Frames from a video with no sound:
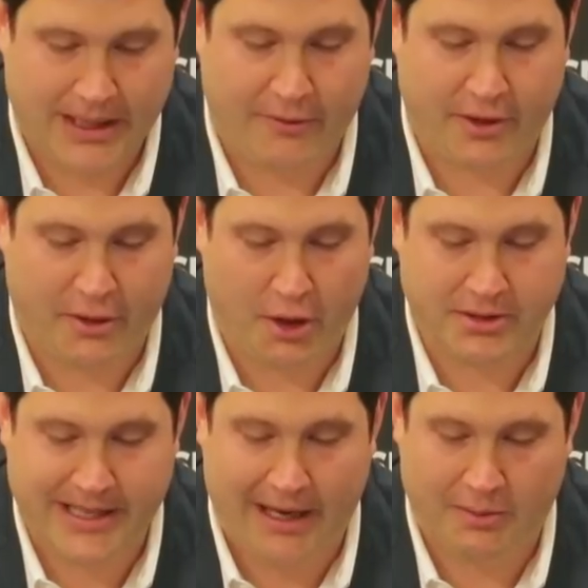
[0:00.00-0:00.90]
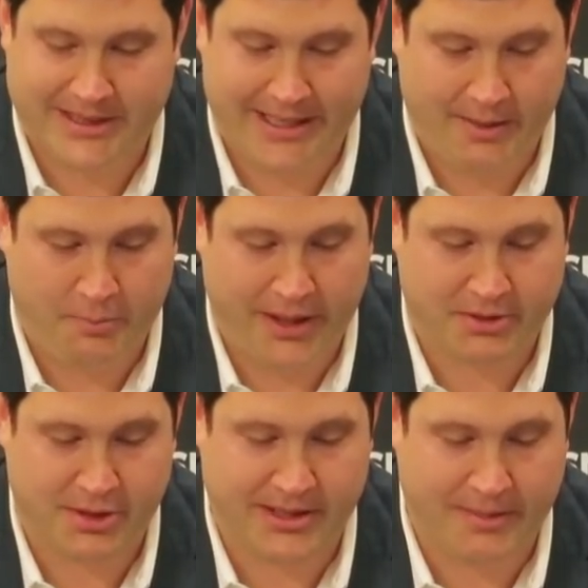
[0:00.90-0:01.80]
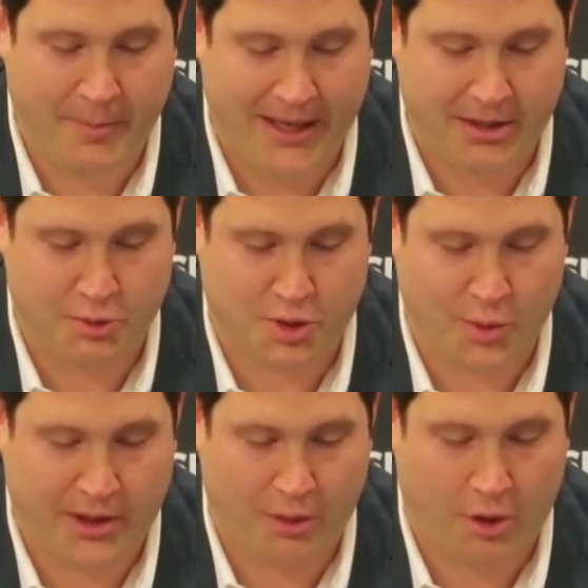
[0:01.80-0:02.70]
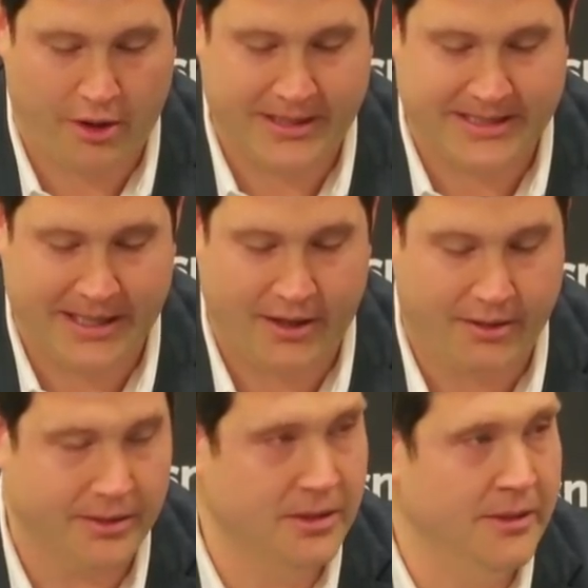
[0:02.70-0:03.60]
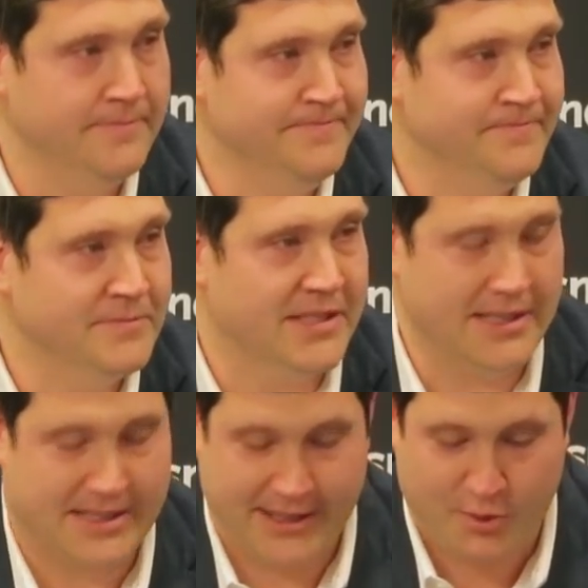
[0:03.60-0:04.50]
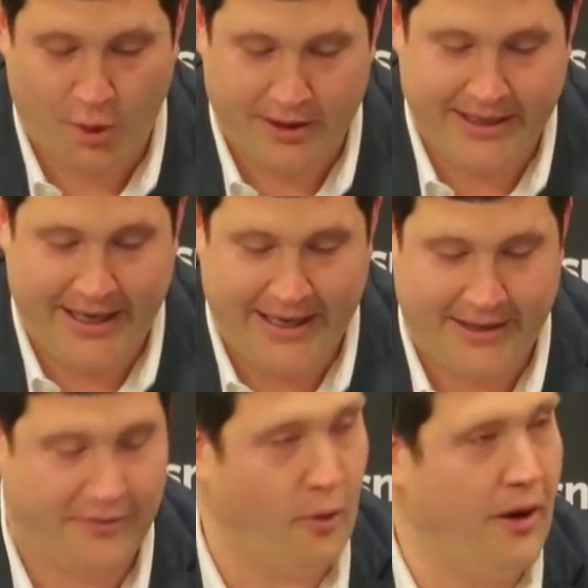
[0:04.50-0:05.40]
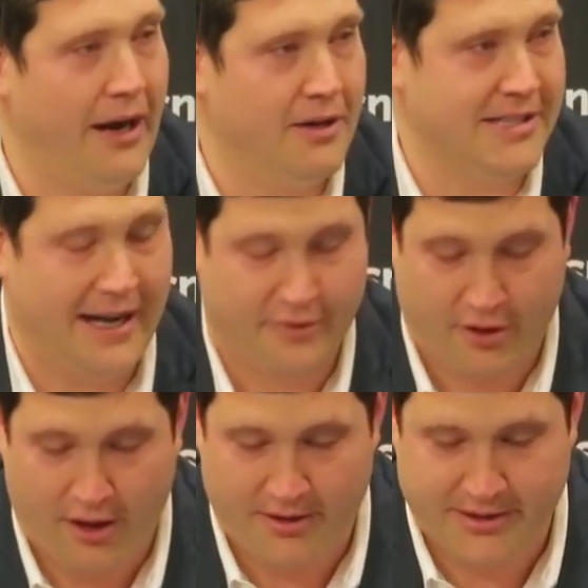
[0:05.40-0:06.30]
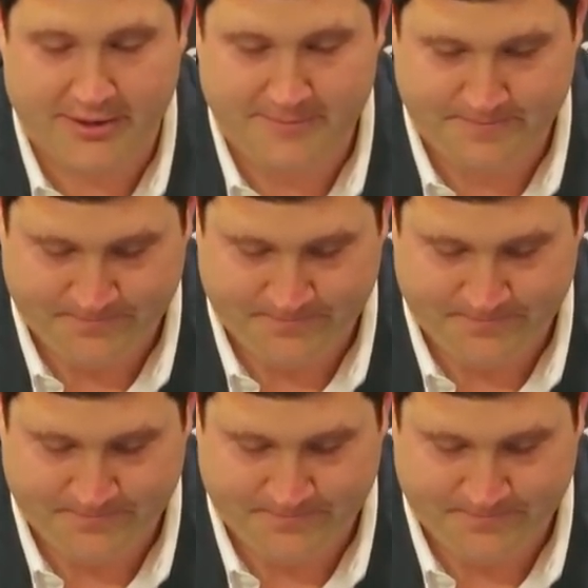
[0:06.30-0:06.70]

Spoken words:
Every Thursday I would send him pictures of the menu so we could order his dinner, since his workday ended 4 hours after ours.